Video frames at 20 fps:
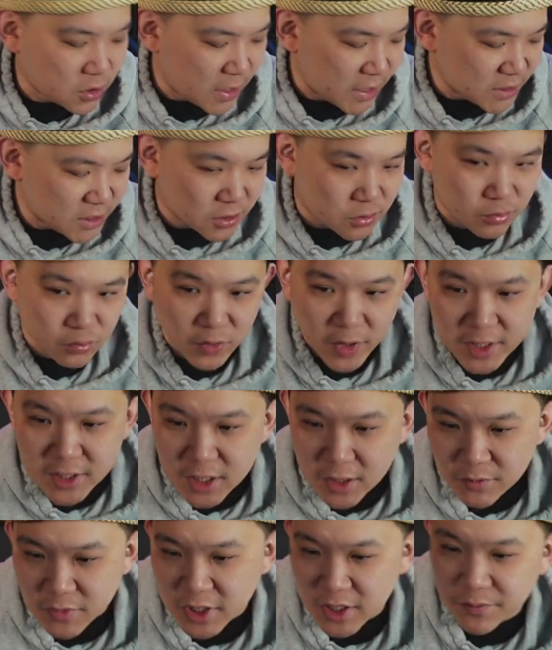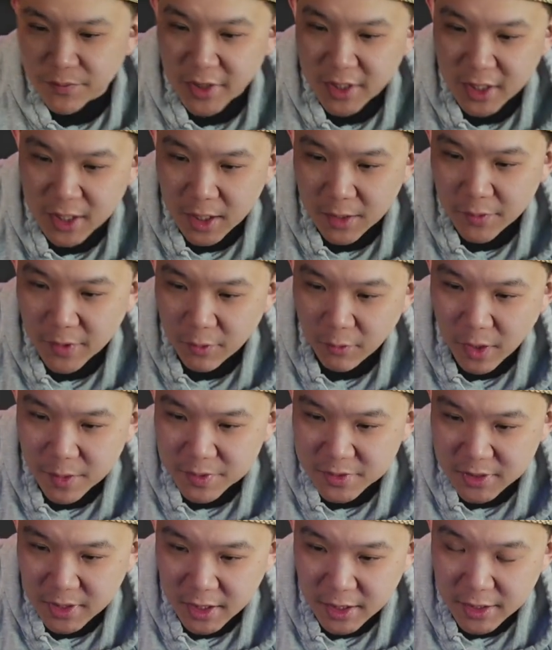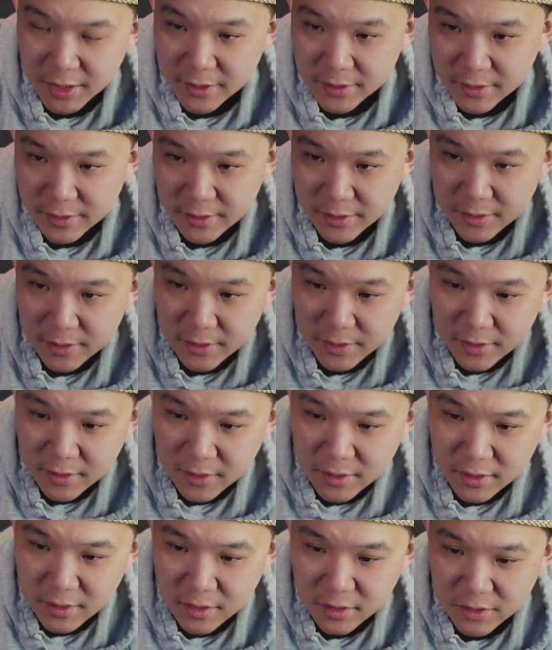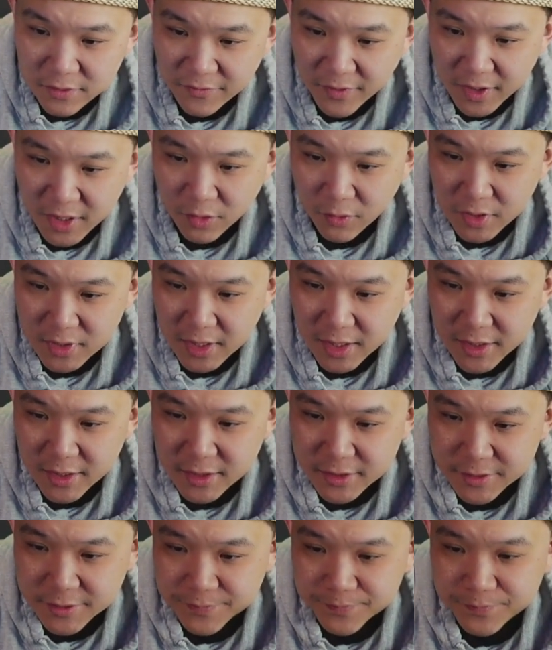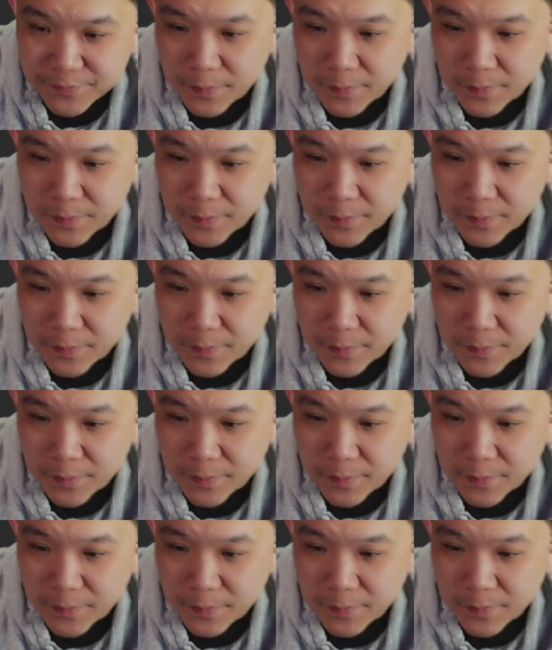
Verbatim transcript: let's just randomly pick up a website, find out what that is.